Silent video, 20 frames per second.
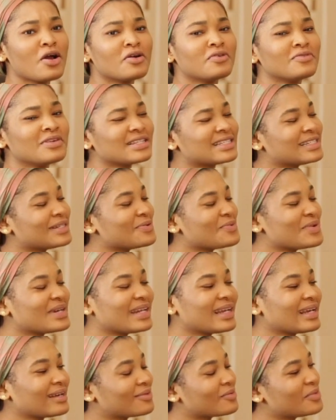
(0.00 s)
Richie,
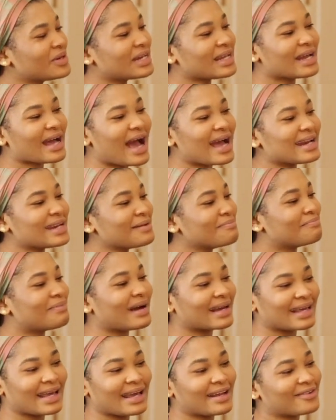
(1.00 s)
I didn't
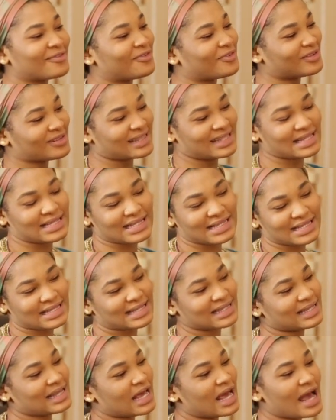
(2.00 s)
bargain for
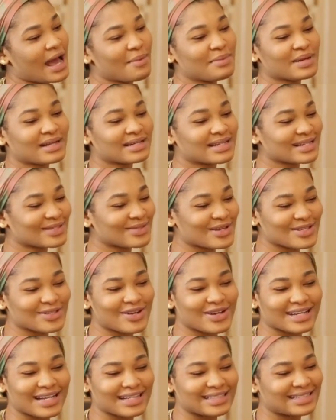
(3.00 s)
this. I mean, this was
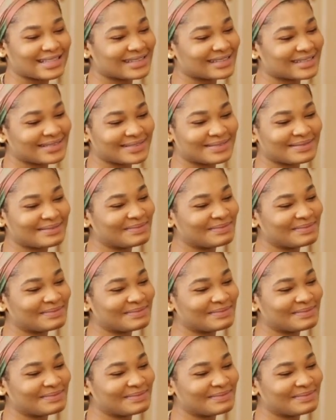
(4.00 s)
not a deal.